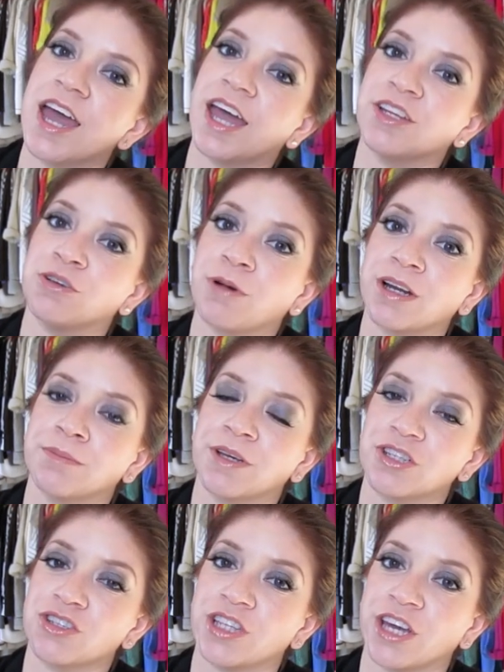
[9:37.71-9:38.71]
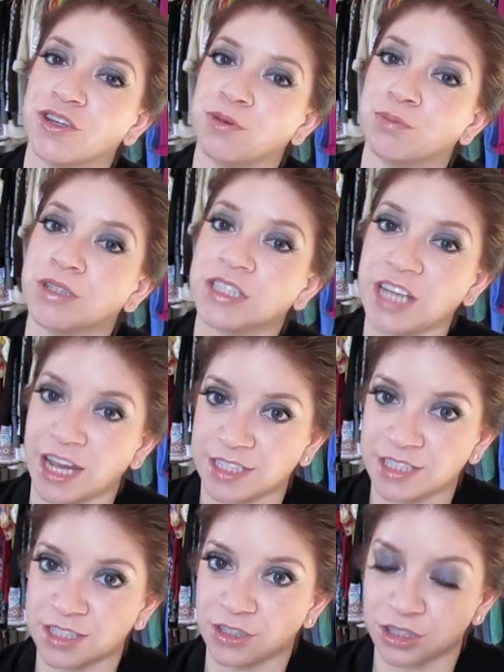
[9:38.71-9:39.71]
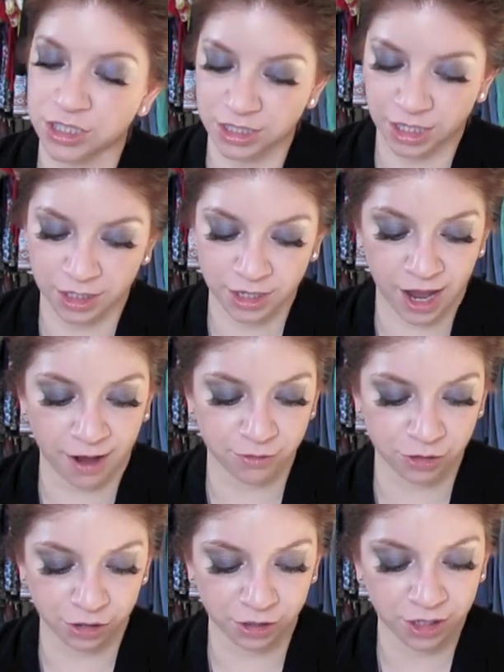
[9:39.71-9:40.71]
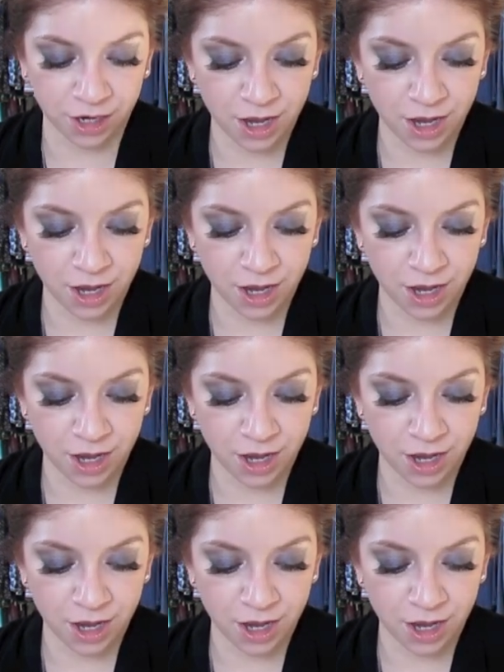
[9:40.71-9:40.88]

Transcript: and you want to make sure that you protect your skin after.